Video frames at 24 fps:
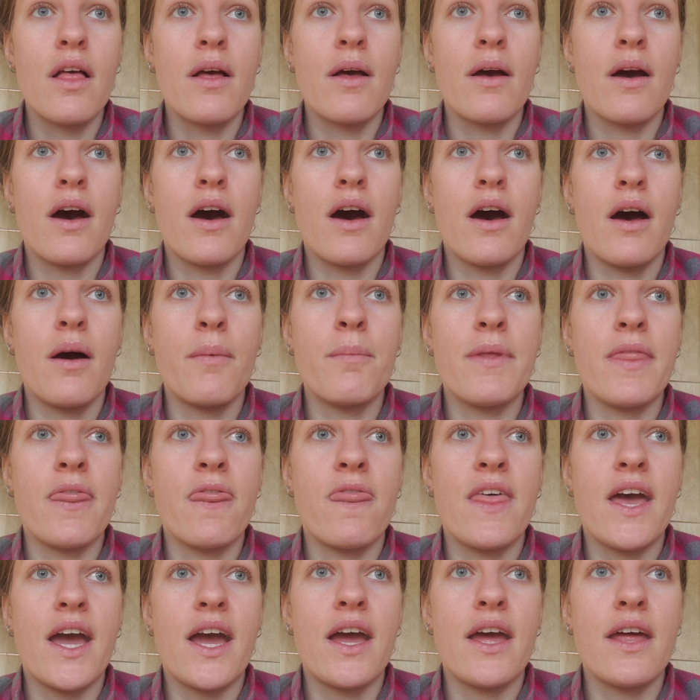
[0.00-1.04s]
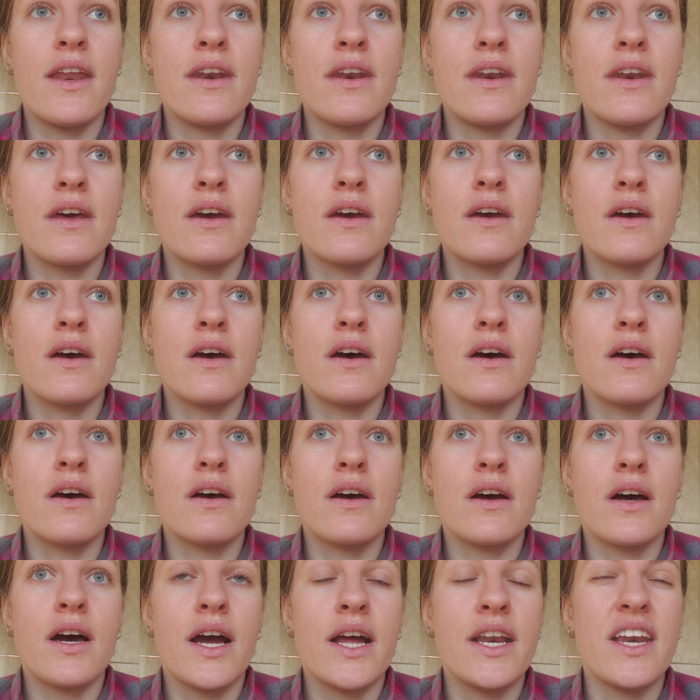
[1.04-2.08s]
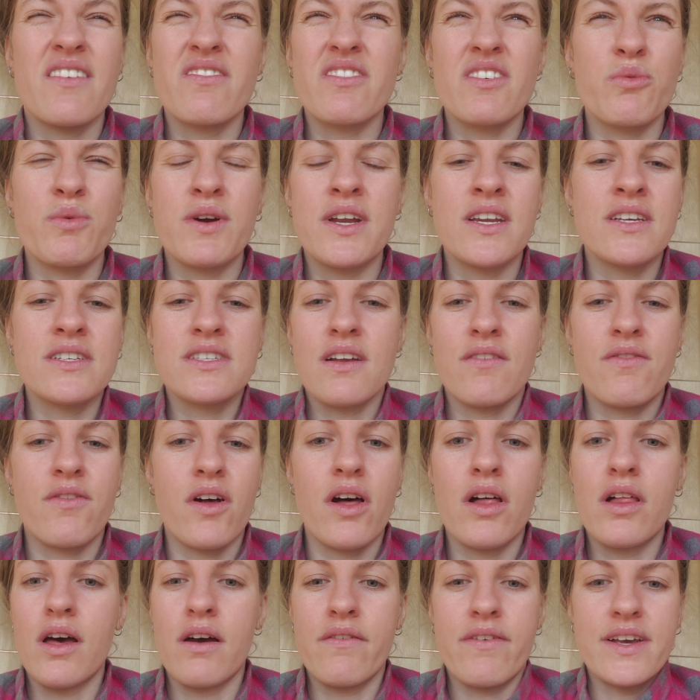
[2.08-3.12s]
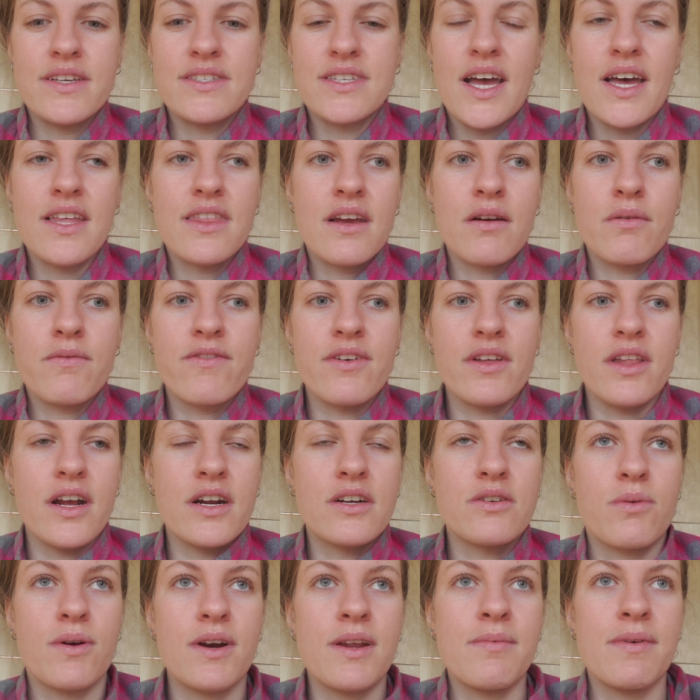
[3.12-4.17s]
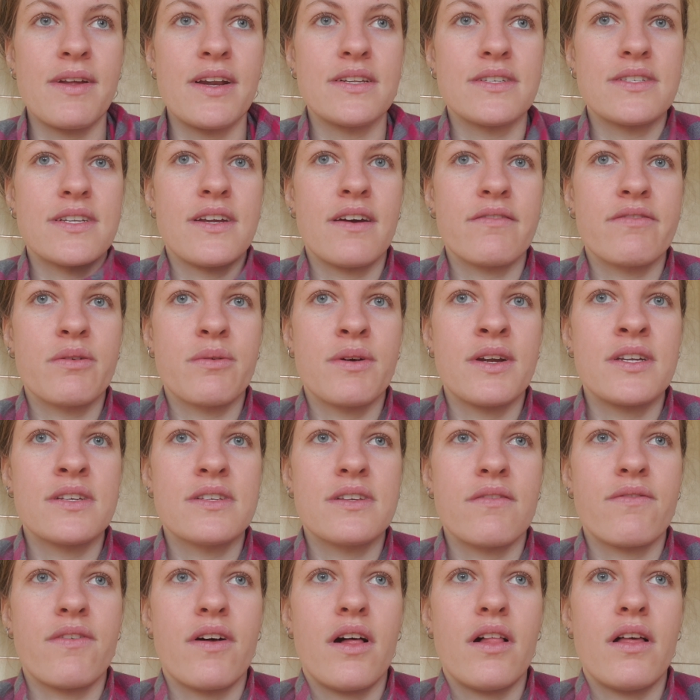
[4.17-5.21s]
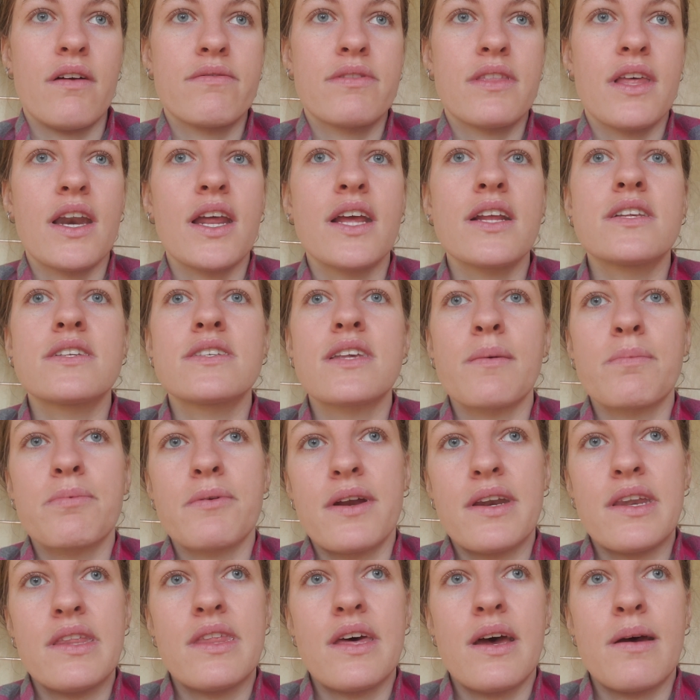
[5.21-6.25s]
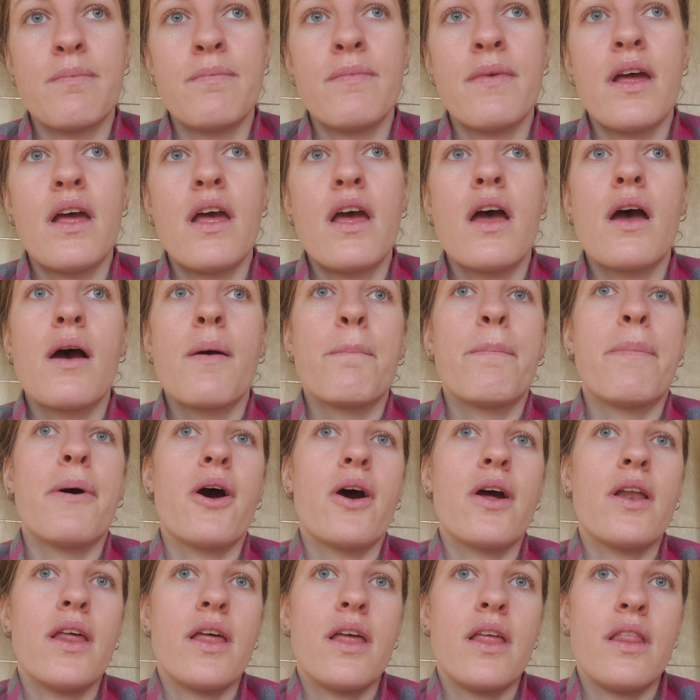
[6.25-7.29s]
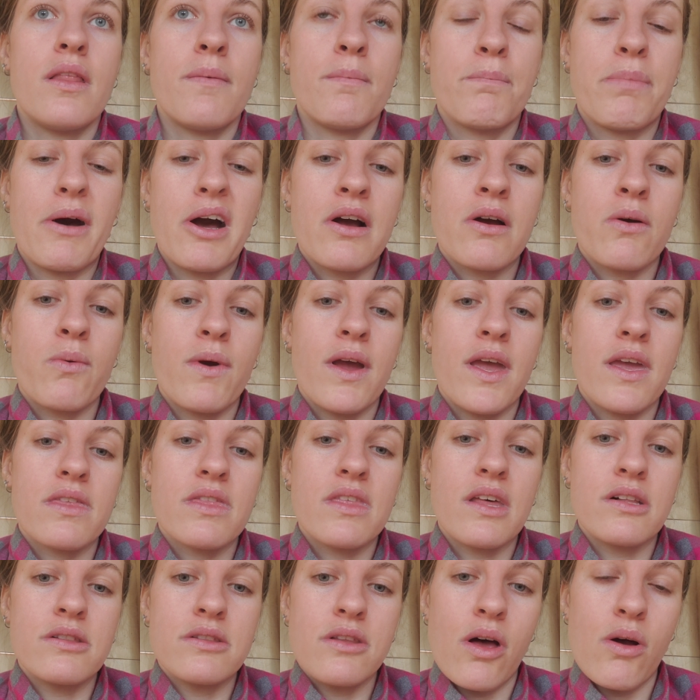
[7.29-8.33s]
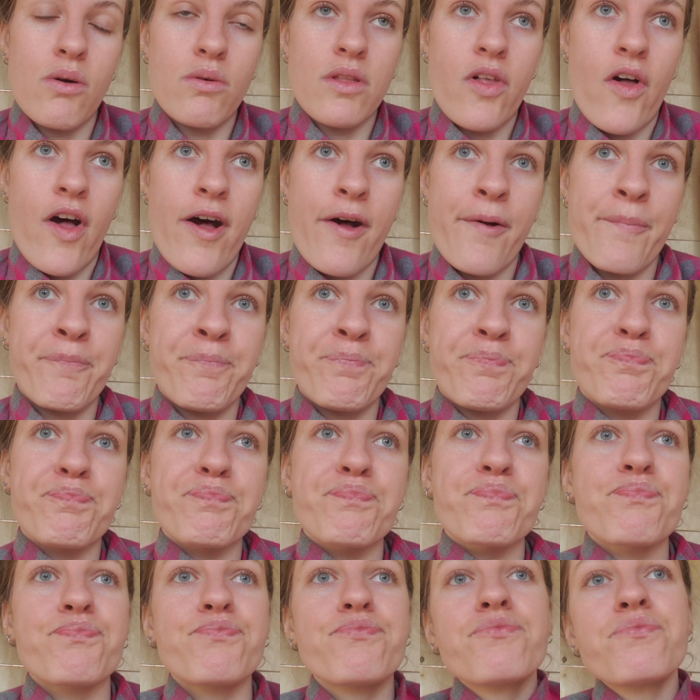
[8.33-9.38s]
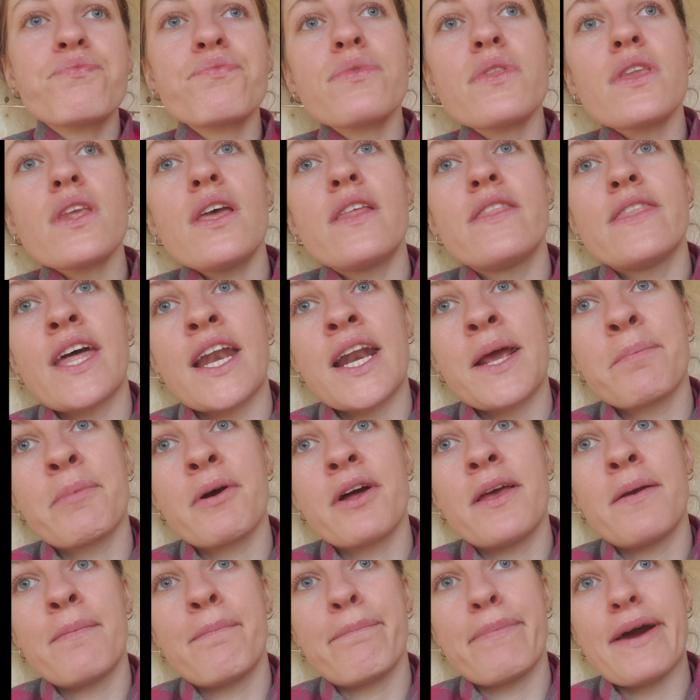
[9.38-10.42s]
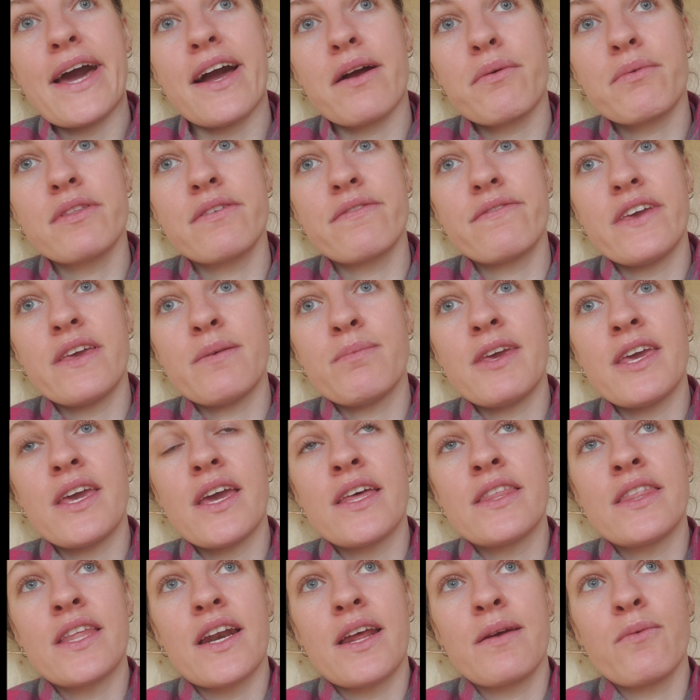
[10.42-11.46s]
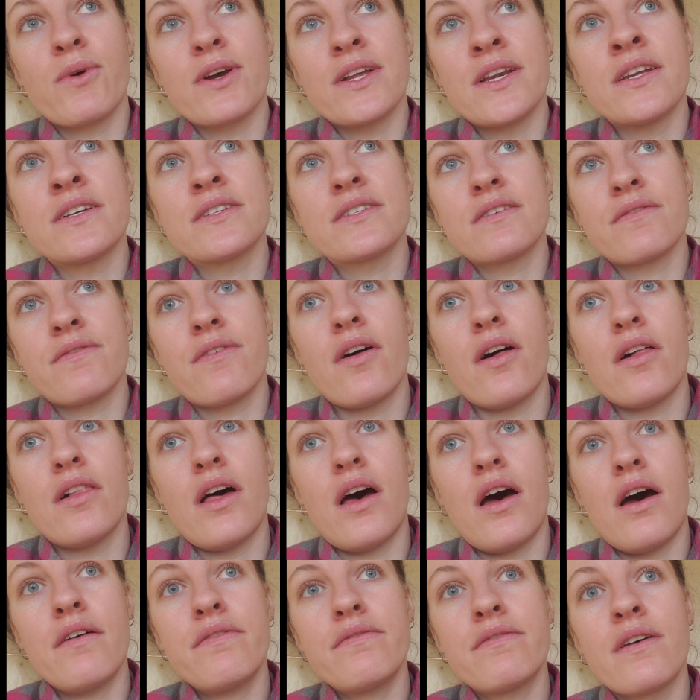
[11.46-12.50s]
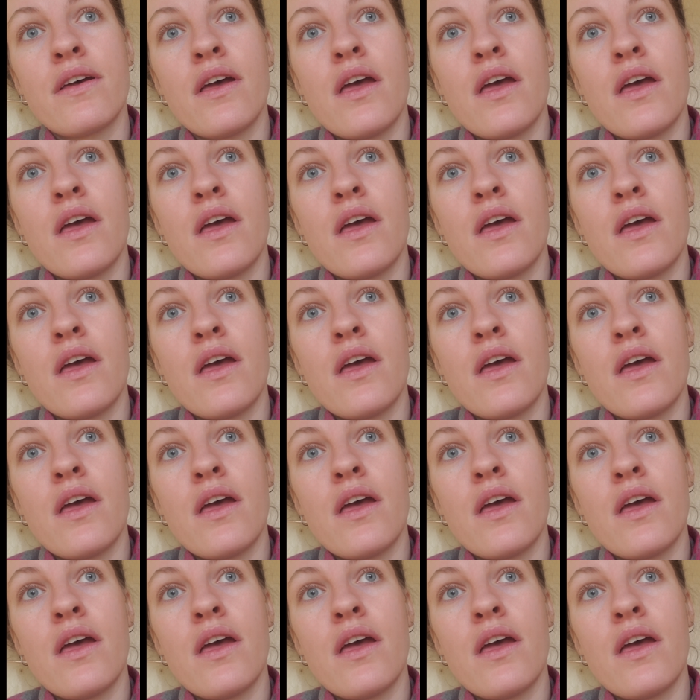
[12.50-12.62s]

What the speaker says: Then I never witnessed a fall off. I sat there for like 20 minutes, never witnessed a fall off. Then I separated them, put Buck with Lola. Then I put him back with Phoebe, and then I witnessed a fall off.